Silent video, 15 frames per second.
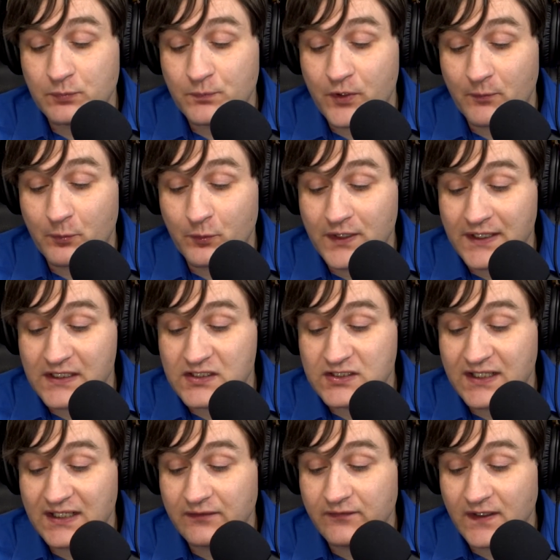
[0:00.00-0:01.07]
the British
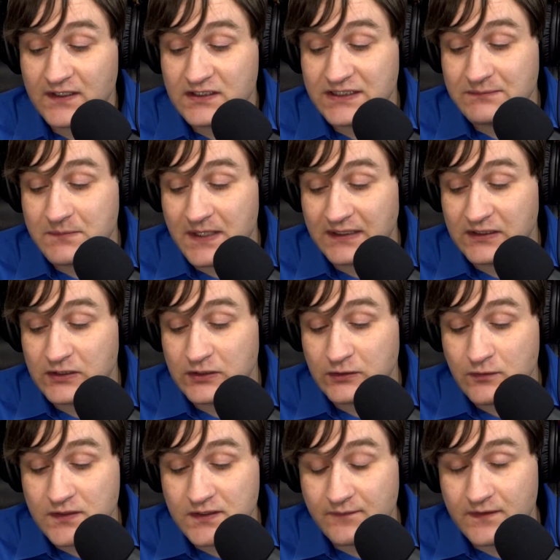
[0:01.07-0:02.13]
can eventually make
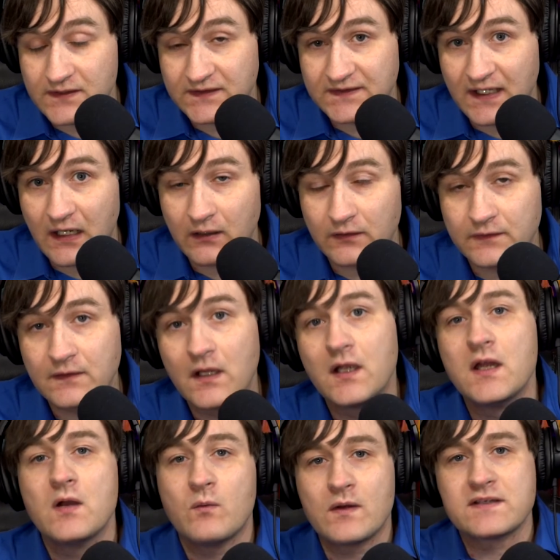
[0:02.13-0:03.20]
use of these dollars.
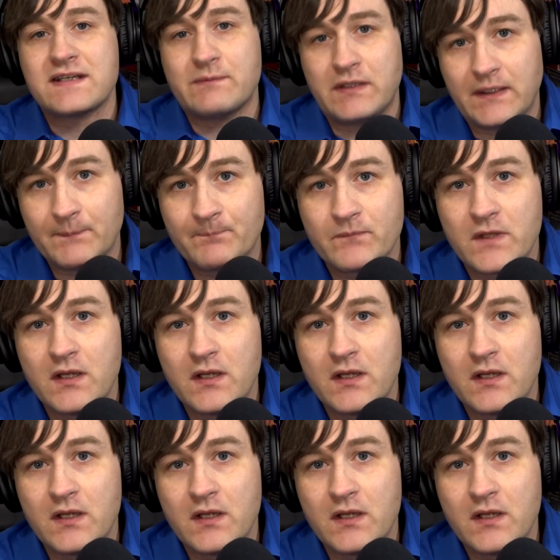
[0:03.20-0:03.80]
What does that mean?